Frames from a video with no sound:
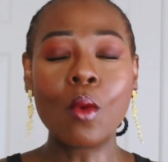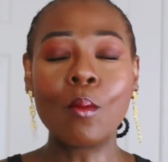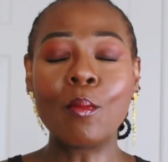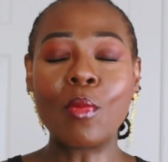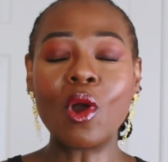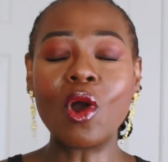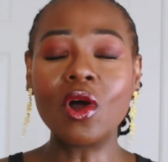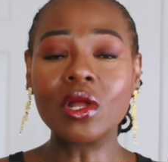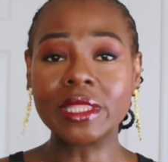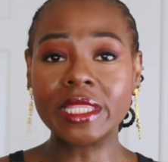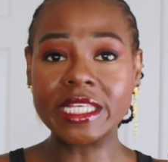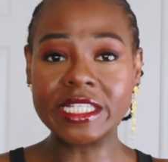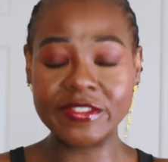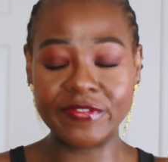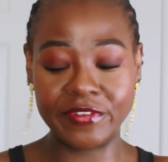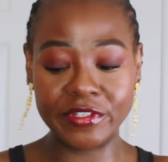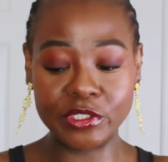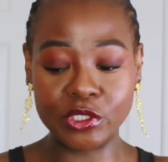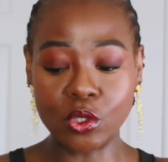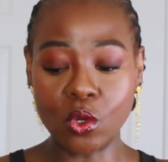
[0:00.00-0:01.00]
But on this
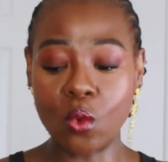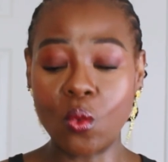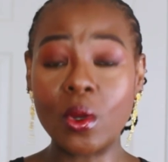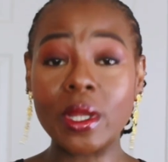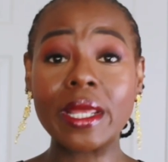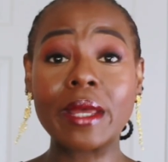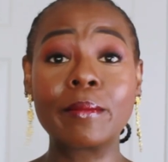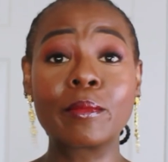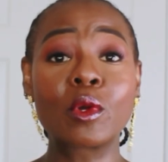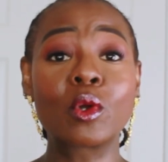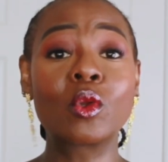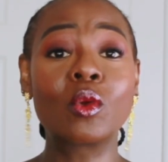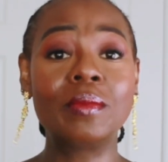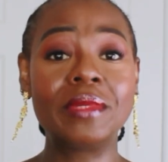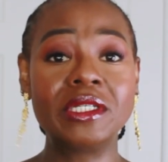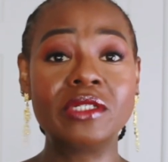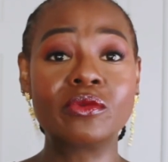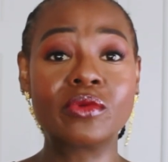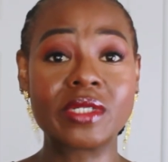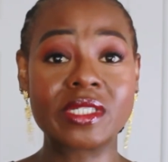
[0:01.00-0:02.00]
video, where I'm going to
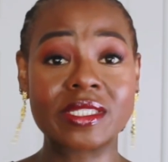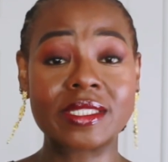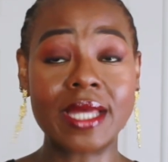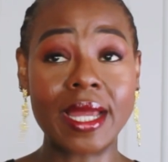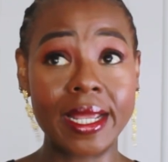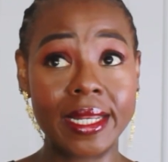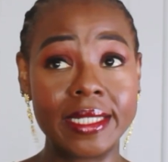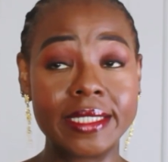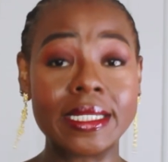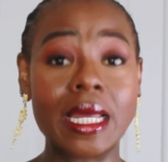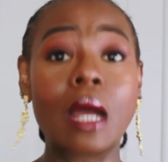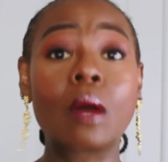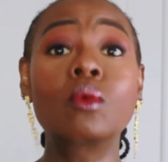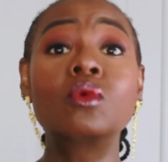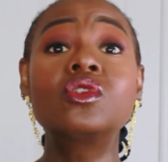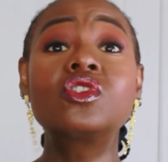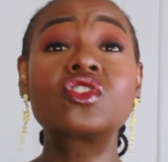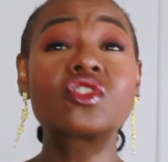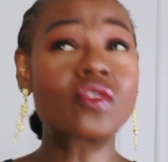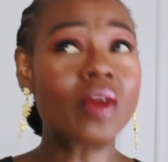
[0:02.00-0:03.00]
be restyling, I
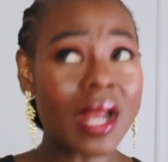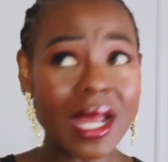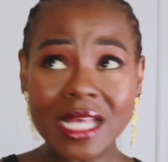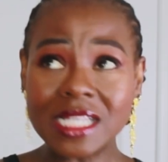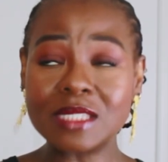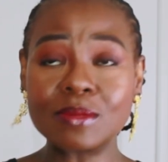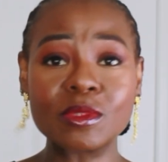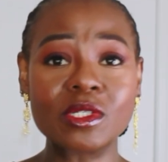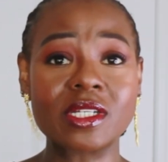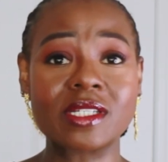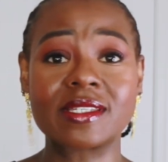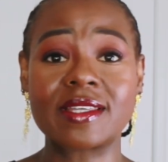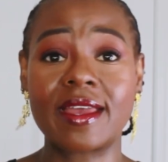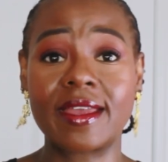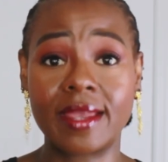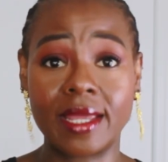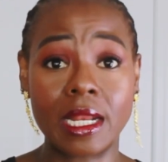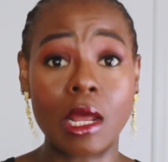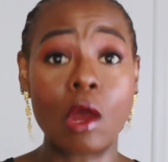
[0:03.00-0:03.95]
will try as much as I can.